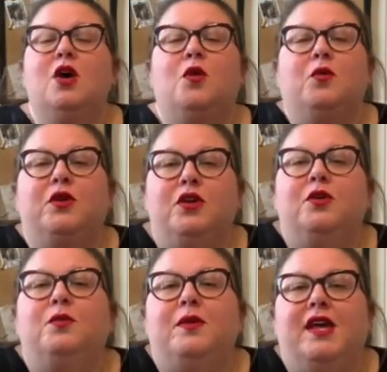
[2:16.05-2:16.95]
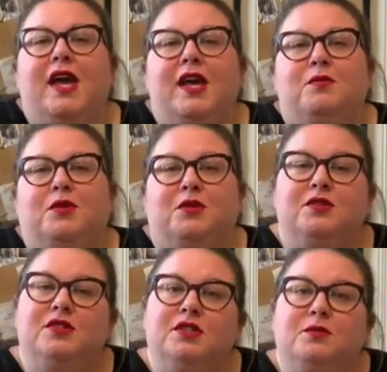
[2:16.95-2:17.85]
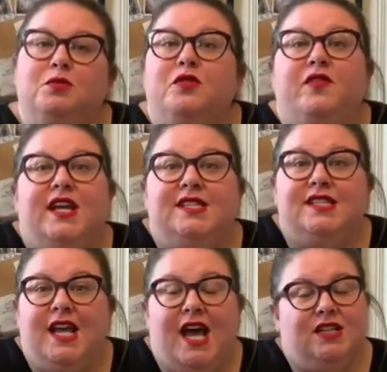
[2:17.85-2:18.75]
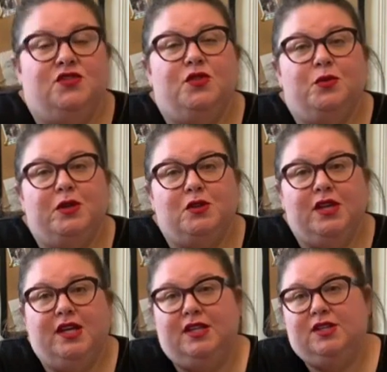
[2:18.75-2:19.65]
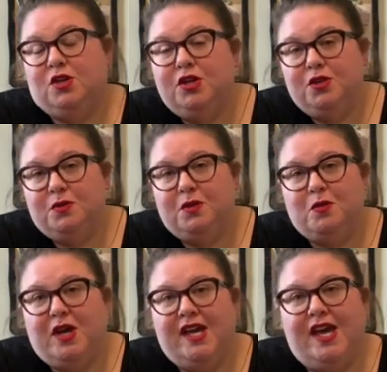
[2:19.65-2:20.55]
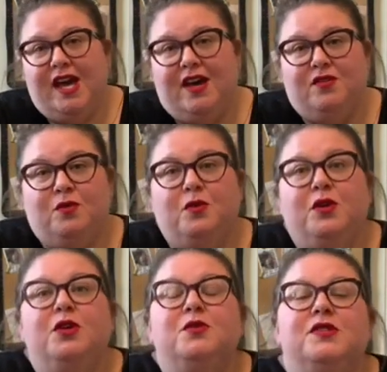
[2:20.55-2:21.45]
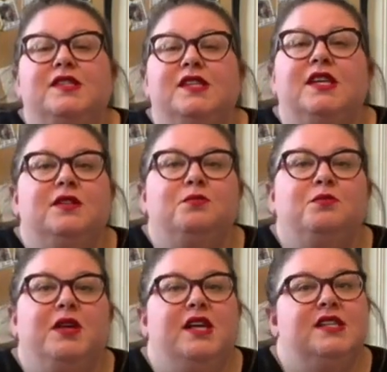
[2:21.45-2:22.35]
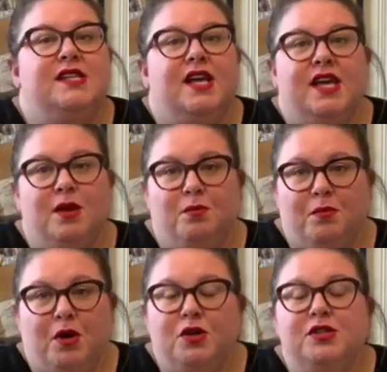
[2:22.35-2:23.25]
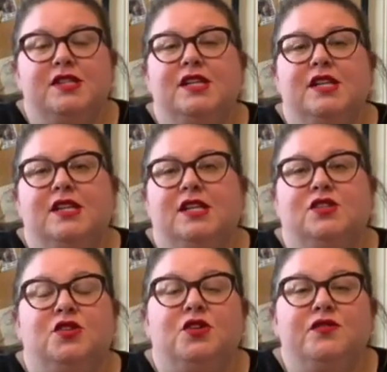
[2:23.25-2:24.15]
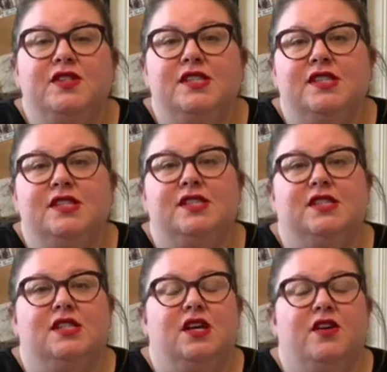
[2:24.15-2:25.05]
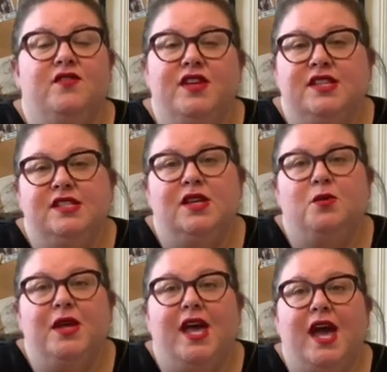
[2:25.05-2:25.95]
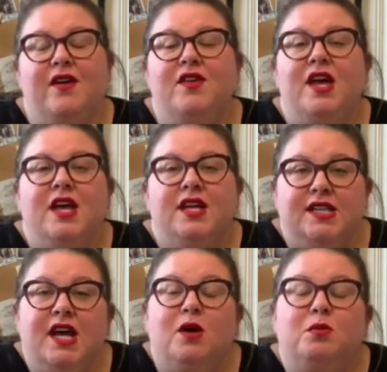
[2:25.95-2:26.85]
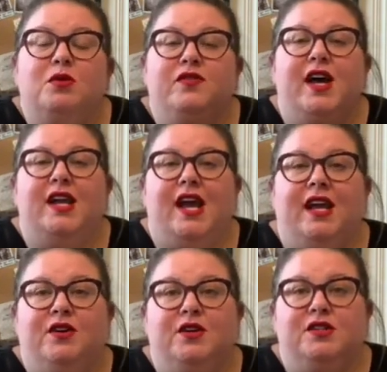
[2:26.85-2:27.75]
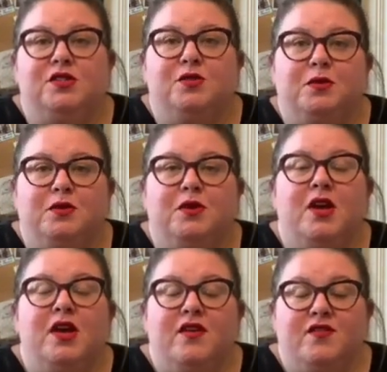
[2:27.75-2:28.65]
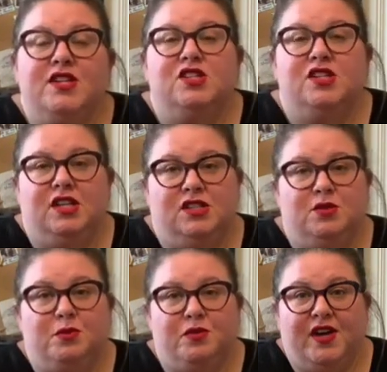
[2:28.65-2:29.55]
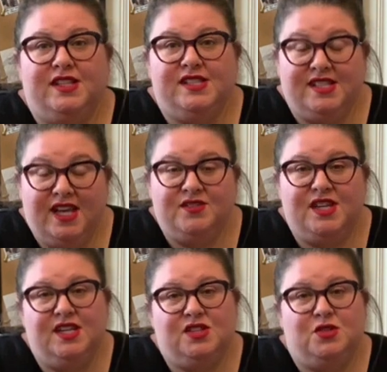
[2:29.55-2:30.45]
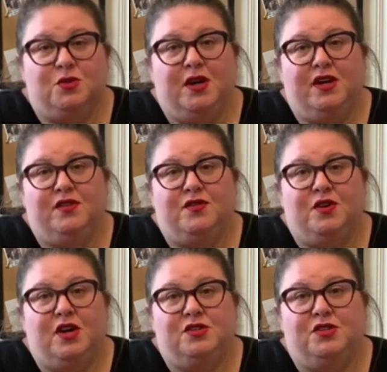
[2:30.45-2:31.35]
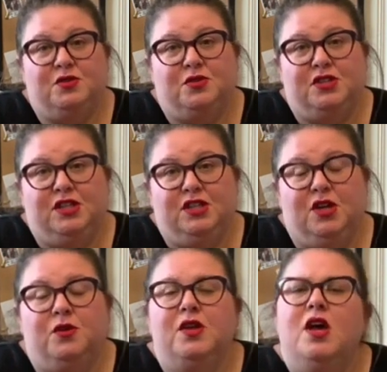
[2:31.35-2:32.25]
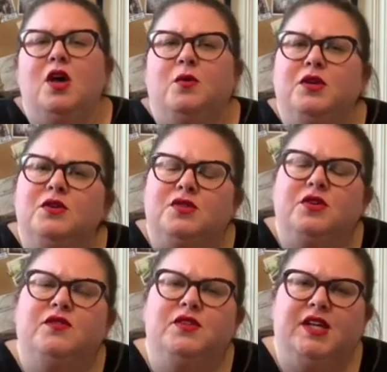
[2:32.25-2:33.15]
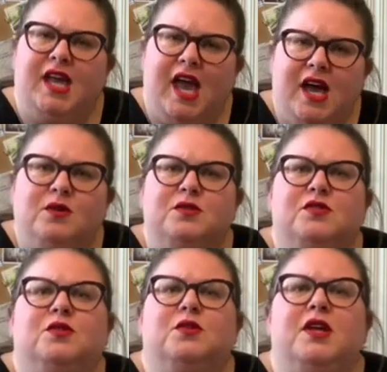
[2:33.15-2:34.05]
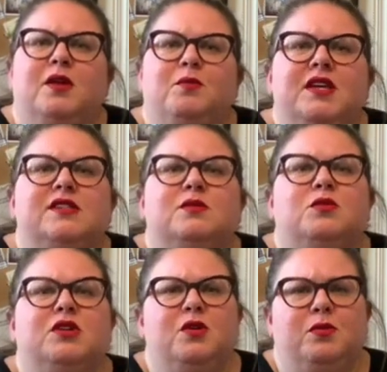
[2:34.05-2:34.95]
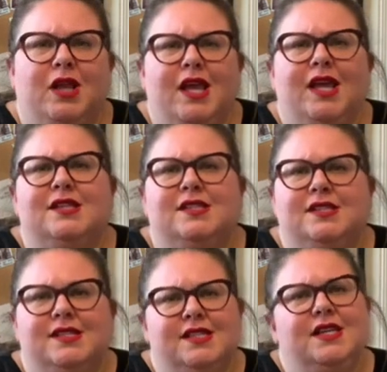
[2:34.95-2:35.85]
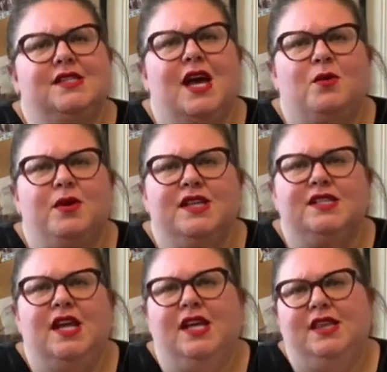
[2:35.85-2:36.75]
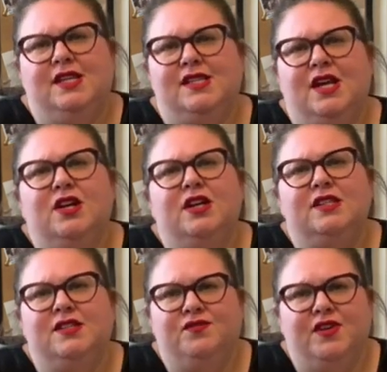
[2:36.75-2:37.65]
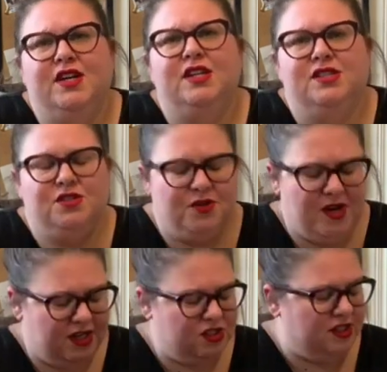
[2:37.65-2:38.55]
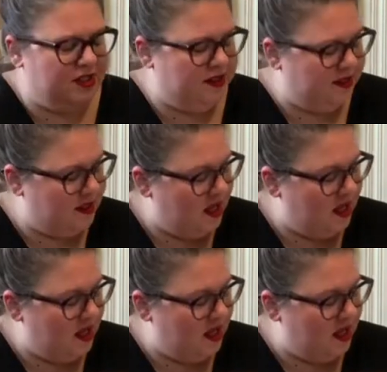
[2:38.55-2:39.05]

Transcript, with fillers: Will you be able to provide snacks for real kids or UMYF? Will you sit and be a second person in the services and the events that we have to help provide accurate supervision and to provide safe sanctuary for our children and youth? Will you serve on the council and be someone who plans and sees how we can take these areas in various directions?